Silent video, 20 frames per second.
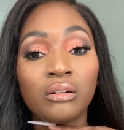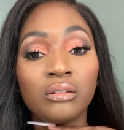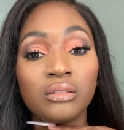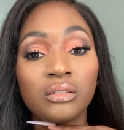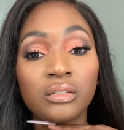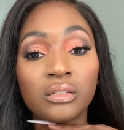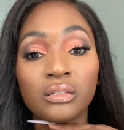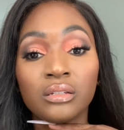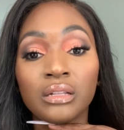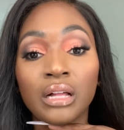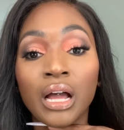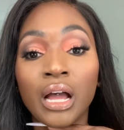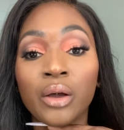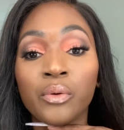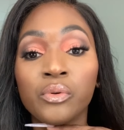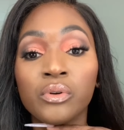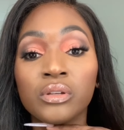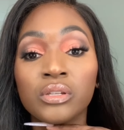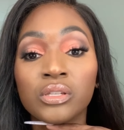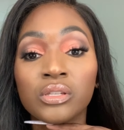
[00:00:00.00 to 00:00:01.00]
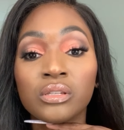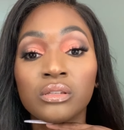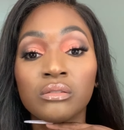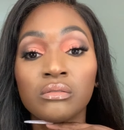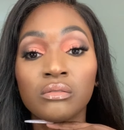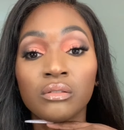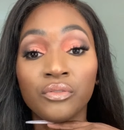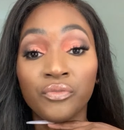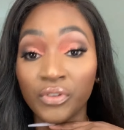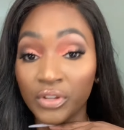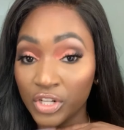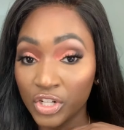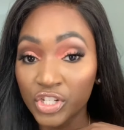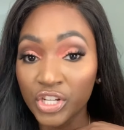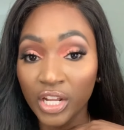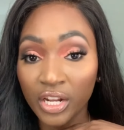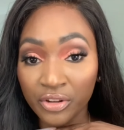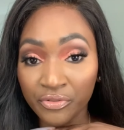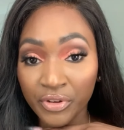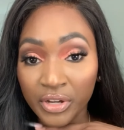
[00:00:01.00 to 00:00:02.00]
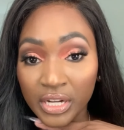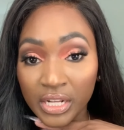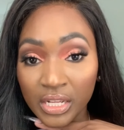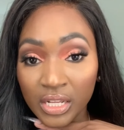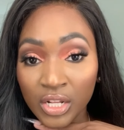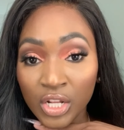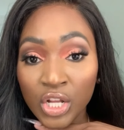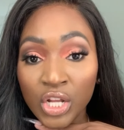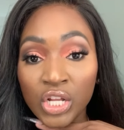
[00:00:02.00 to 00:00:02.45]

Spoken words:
until I was finished getting ready.